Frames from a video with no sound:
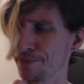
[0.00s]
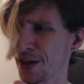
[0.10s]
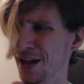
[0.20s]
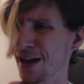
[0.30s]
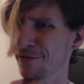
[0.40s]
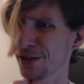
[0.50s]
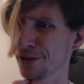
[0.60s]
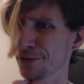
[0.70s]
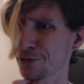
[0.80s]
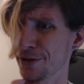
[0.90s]
I have
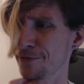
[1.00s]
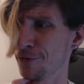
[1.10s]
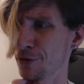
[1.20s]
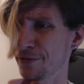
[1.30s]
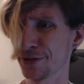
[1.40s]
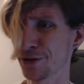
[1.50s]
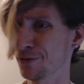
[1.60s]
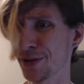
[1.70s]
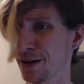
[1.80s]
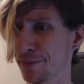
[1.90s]
Halo 3 and 4, even though
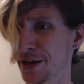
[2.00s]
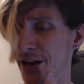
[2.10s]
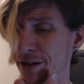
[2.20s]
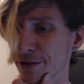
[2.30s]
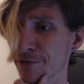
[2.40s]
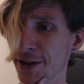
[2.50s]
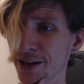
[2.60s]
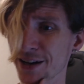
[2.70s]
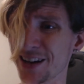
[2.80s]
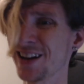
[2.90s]
I'm not a big Halo fan.
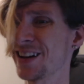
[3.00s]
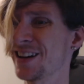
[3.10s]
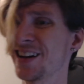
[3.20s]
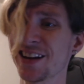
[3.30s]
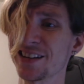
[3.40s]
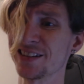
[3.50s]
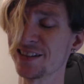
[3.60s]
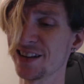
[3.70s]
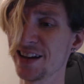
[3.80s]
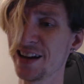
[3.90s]
I kind of got it because
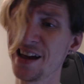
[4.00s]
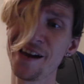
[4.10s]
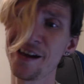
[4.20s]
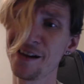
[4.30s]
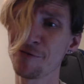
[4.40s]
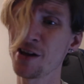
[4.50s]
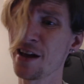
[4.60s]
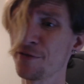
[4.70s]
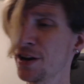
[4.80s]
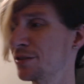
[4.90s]
it's like, hey, if we
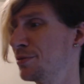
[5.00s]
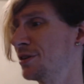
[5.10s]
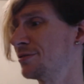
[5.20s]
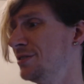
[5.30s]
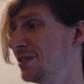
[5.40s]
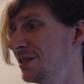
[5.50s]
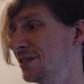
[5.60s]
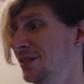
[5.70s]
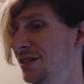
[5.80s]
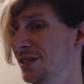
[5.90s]
have an Xbox
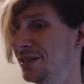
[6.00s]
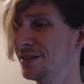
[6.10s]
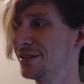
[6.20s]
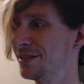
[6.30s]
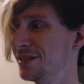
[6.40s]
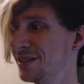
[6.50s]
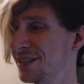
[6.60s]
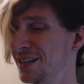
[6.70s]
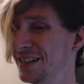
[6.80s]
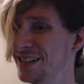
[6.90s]
360, it's
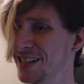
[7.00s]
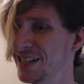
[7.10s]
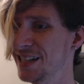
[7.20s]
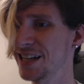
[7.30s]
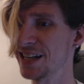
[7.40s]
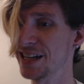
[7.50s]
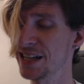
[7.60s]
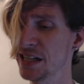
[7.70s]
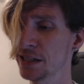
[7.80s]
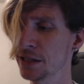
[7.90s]
like, yeah, you got to
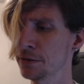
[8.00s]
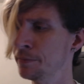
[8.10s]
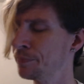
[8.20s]
get Halo.